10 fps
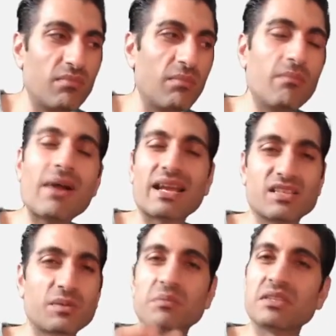
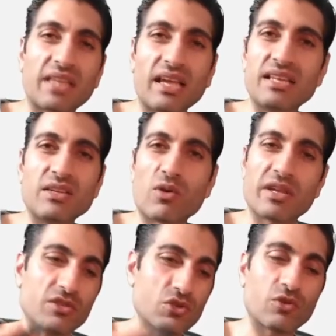maximum the daily
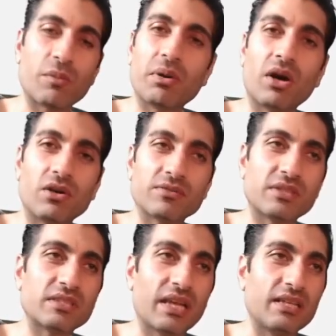range or a part of
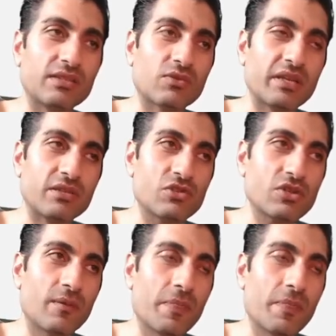the daily range.